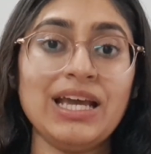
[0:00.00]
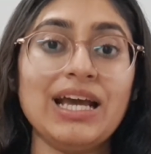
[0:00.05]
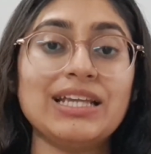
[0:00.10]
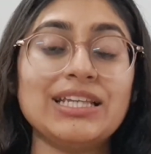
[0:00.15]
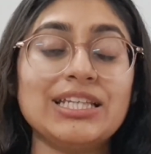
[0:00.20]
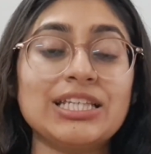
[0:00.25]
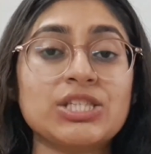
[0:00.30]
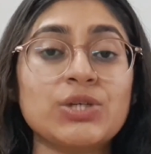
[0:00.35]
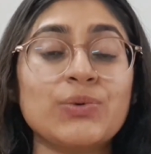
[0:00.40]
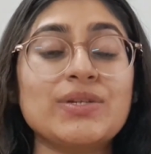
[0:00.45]

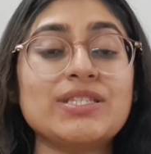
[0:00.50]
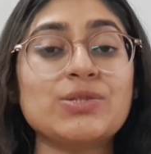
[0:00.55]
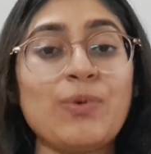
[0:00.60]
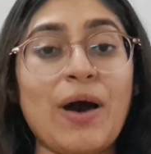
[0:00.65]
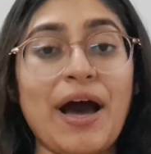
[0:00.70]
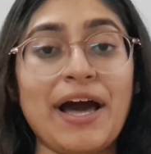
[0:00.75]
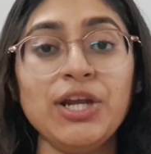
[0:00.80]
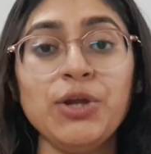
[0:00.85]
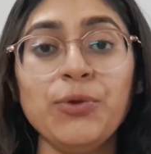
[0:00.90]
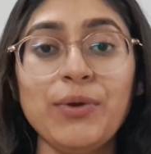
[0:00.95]
And so its
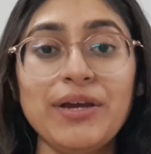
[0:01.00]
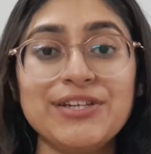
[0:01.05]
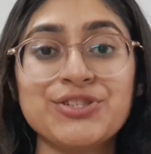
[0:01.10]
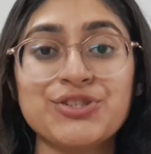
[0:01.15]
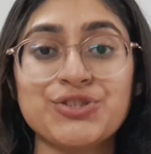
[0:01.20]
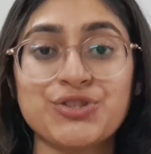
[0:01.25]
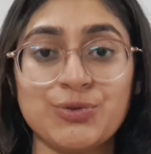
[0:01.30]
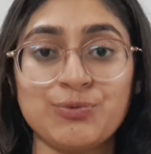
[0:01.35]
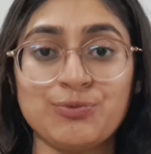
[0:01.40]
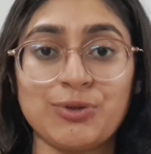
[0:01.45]

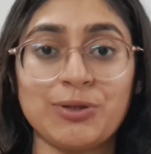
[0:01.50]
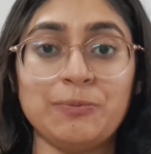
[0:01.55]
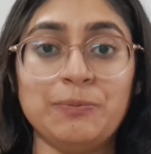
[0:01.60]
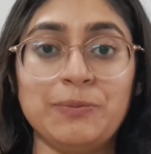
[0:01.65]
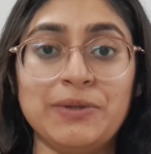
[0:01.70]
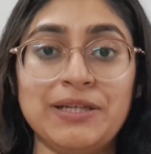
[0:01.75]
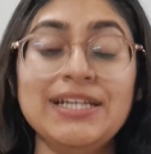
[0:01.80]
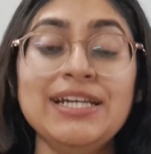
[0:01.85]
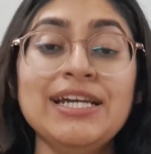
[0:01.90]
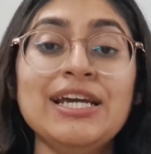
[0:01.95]
valuation would
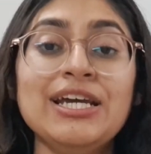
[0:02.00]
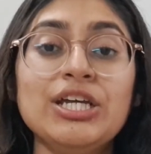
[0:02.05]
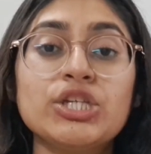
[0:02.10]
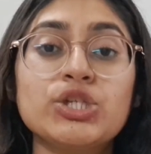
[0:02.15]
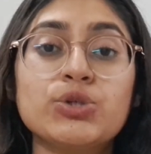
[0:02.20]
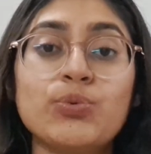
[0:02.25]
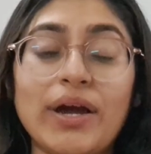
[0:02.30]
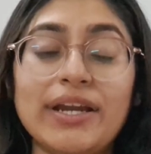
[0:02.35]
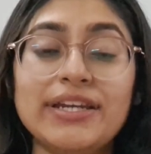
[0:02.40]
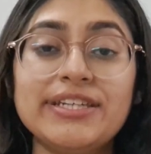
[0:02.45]
be
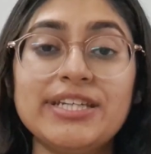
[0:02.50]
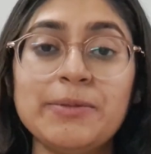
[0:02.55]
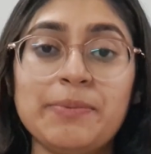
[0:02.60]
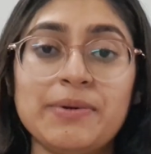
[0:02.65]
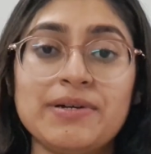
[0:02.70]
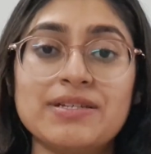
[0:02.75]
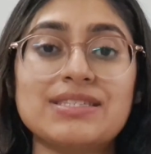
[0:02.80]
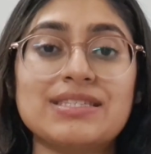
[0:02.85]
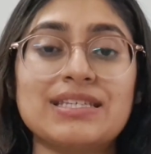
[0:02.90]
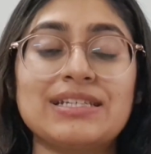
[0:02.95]

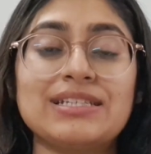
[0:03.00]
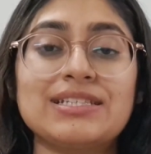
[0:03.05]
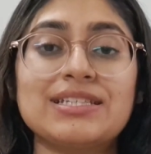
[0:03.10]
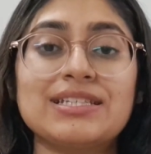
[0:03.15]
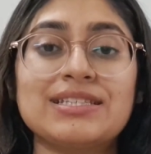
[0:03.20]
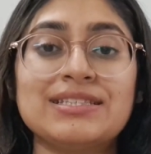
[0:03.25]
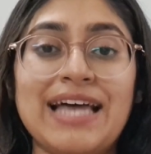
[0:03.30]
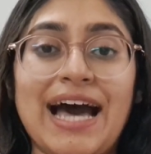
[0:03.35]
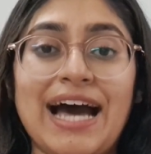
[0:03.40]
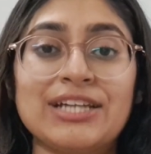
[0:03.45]
20%
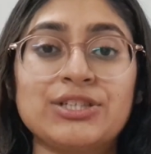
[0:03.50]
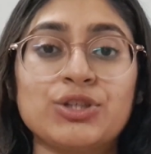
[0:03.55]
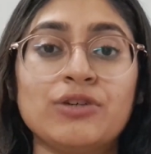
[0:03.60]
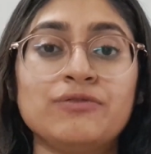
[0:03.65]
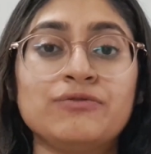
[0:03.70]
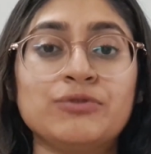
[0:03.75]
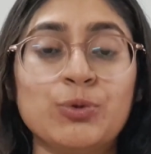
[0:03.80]
that of